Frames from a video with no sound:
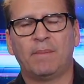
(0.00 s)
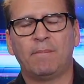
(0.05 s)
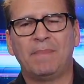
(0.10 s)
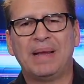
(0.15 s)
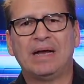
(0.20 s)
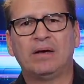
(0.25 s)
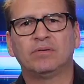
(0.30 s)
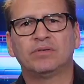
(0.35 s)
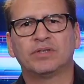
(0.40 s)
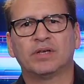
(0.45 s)

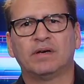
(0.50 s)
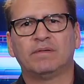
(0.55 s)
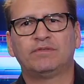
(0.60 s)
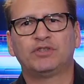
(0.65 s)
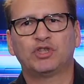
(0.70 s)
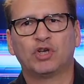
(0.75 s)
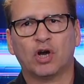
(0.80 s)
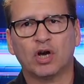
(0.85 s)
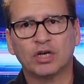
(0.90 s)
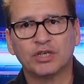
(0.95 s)
amount of
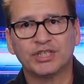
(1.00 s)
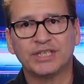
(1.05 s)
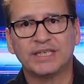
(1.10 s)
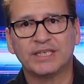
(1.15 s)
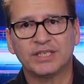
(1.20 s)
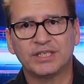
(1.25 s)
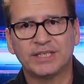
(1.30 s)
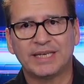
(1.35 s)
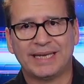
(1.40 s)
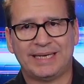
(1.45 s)

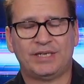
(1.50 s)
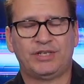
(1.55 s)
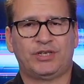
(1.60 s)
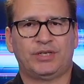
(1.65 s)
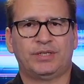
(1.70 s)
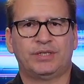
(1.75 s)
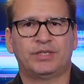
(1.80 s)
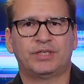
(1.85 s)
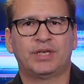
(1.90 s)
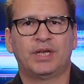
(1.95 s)
charging
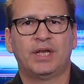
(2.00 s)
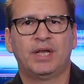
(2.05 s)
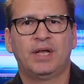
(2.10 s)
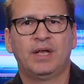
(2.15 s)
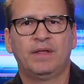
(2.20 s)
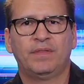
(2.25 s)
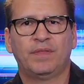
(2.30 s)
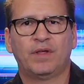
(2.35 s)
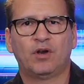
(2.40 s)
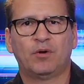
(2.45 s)
stations
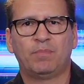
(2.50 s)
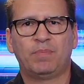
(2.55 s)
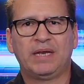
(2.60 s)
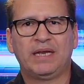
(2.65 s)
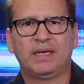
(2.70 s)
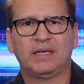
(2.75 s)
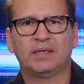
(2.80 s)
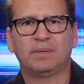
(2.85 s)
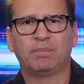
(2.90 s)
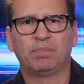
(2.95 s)
that are
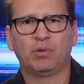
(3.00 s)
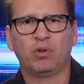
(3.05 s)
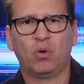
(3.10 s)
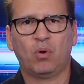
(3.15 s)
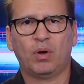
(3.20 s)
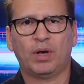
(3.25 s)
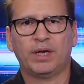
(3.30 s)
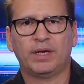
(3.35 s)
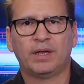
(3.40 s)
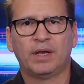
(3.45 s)
being
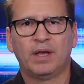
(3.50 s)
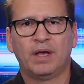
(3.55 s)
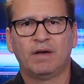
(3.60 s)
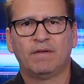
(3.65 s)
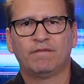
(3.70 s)
deployed.